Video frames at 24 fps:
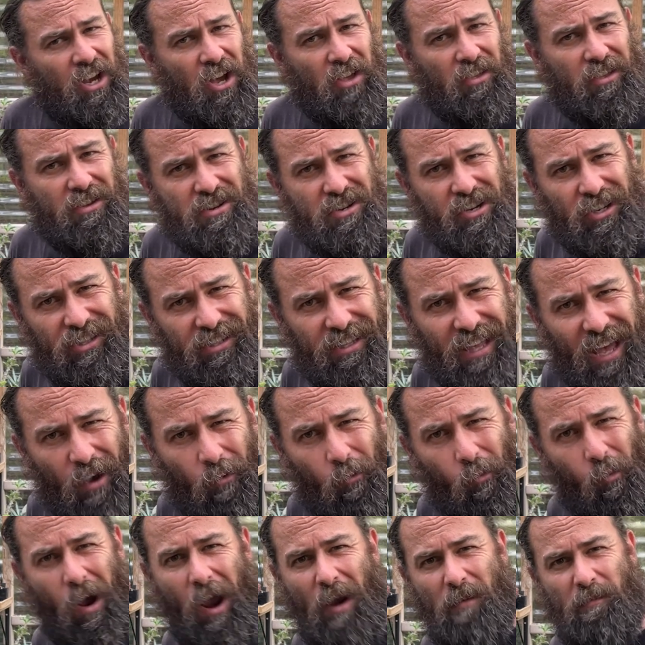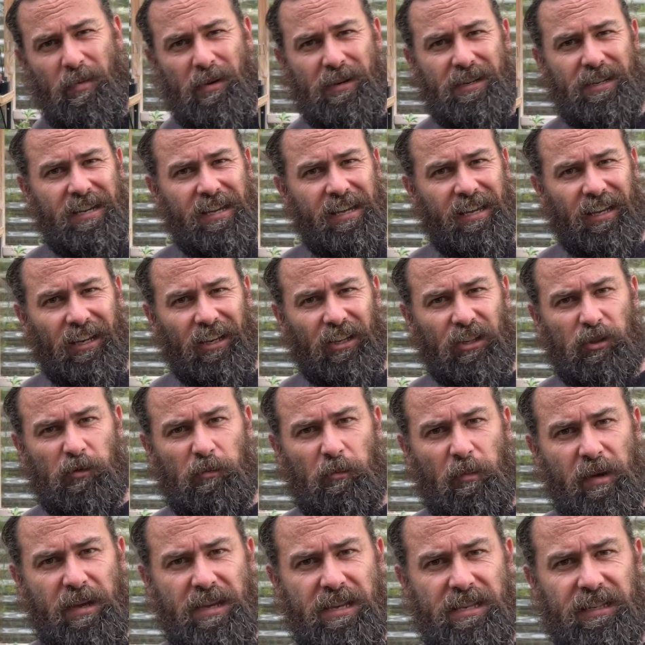than just that one particular
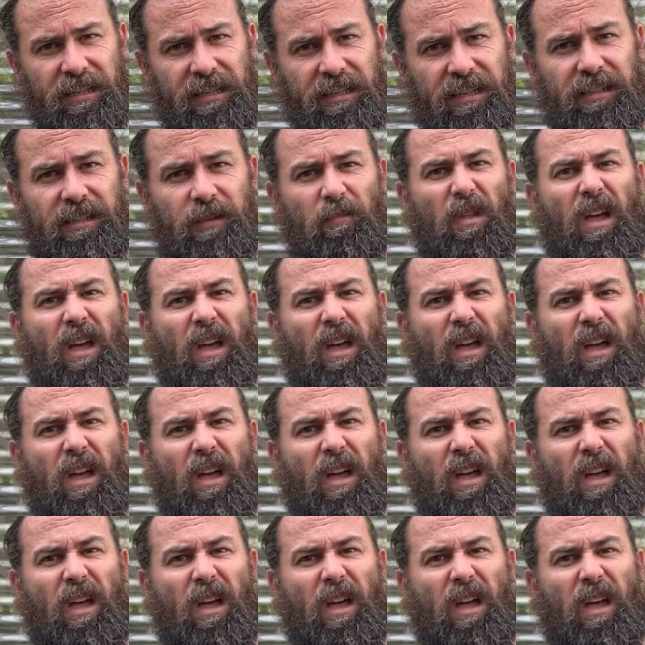species.